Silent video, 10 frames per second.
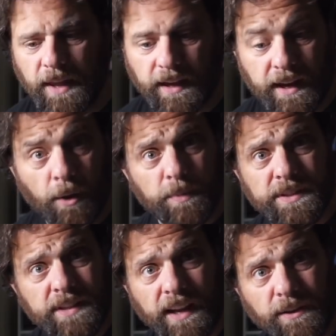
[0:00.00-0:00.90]
that can help
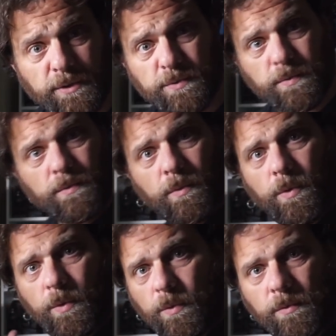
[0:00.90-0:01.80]
us diagnose
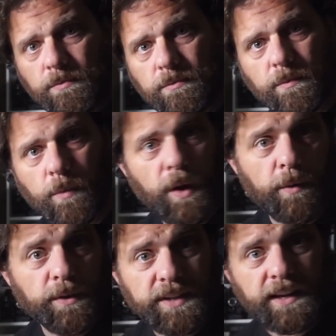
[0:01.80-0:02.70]
what
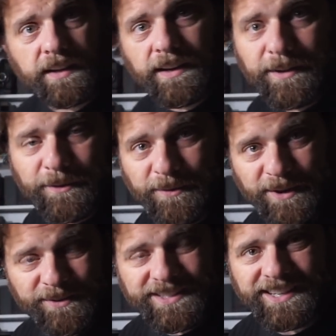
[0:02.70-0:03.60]
it would take
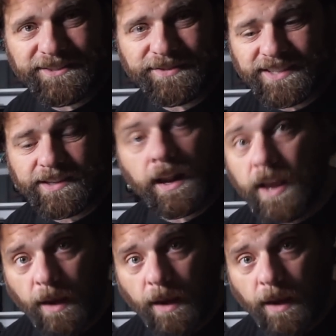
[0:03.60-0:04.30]
to fix it.